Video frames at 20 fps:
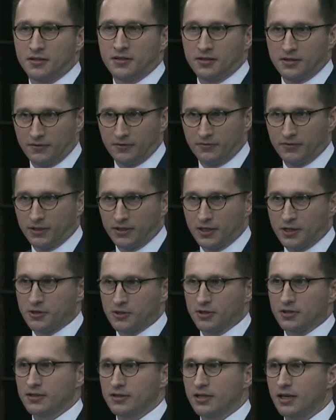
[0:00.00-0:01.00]
The
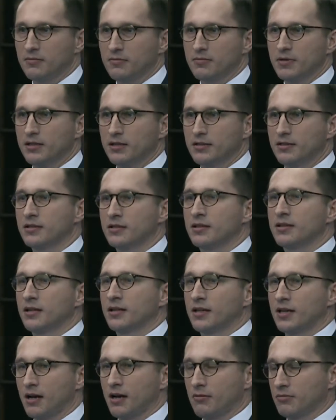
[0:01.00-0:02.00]
financial statements,
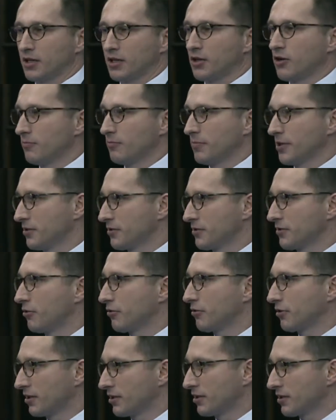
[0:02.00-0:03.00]
how the company is
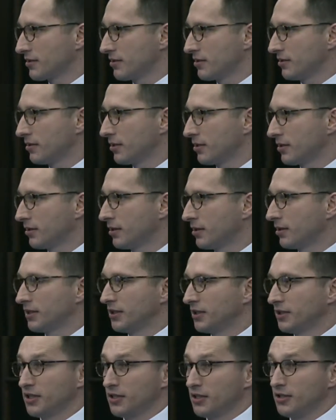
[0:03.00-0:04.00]
organized
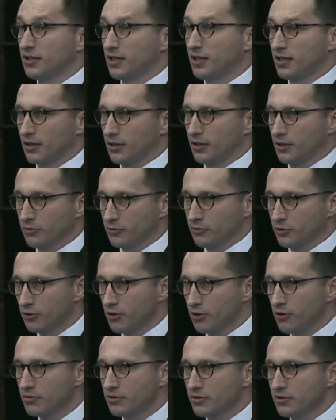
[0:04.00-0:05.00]
internally, the internal
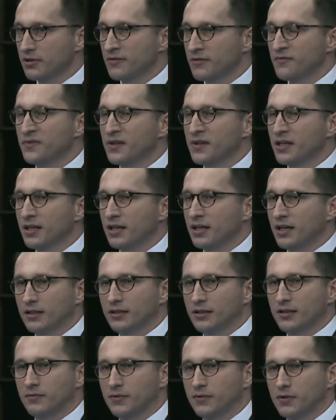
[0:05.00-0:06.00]
controls,
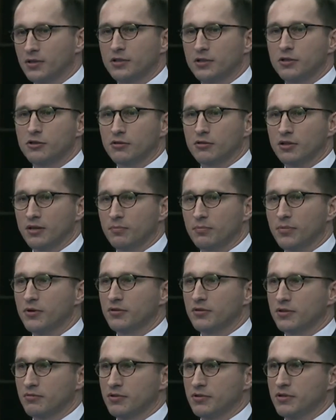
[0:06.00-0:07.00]
and a few additional
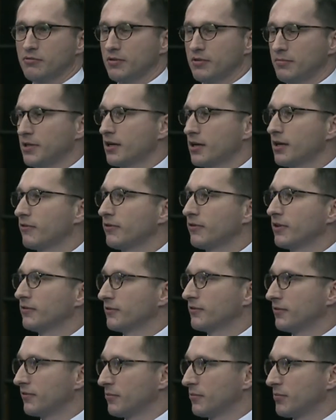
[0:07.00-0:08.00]
points which will be relevant
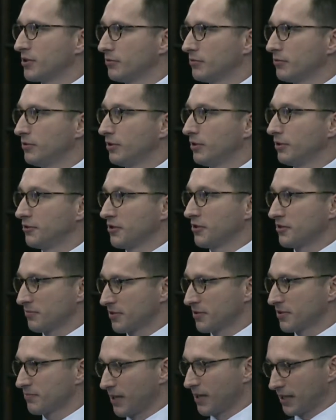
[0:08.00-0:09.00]
from a due diligence
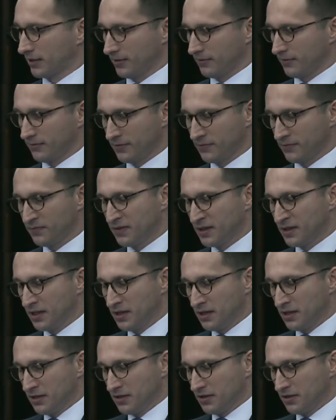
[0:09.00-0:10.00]
perspective.
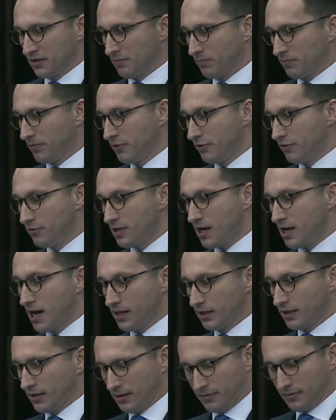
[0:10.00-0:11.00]
The blue
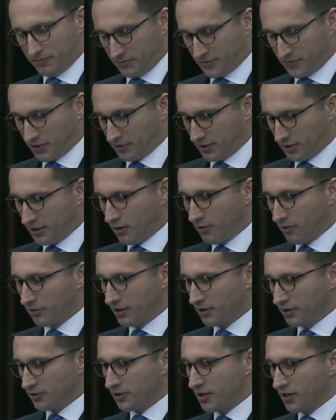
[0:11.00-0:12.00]
line, the
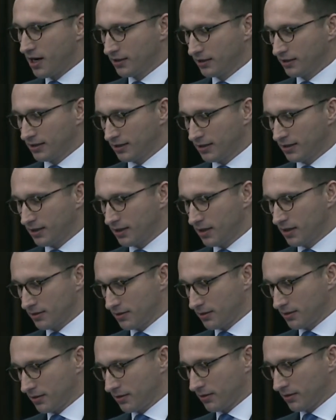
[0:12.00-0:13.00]
orange line that
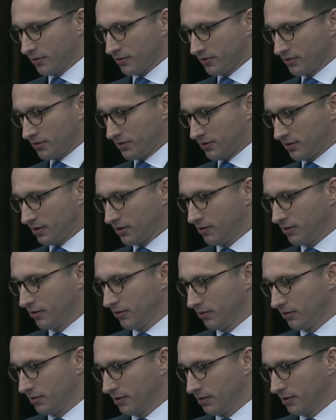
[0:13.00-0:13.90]
cuts across the whole